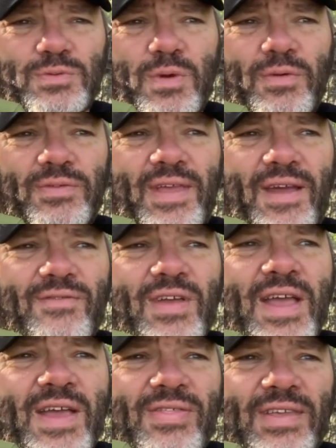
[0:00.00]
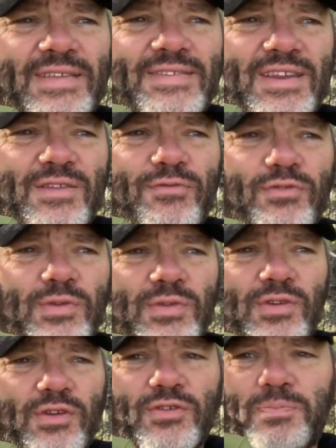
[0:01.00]
We always have things that
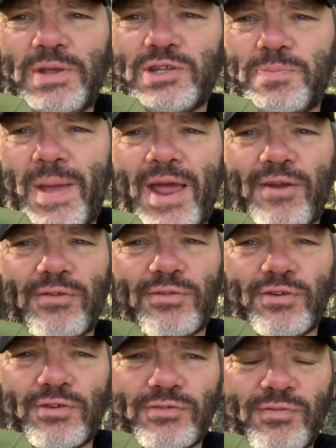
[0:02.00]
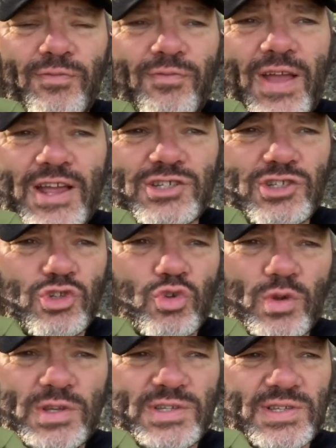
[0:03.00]
influence our speech patterns, our fashion
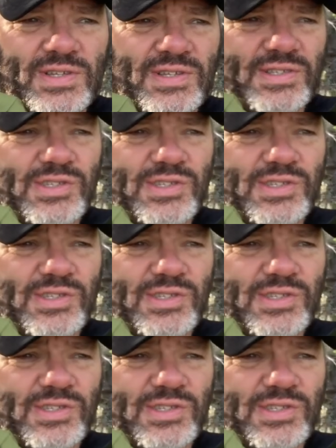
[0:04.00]
choices,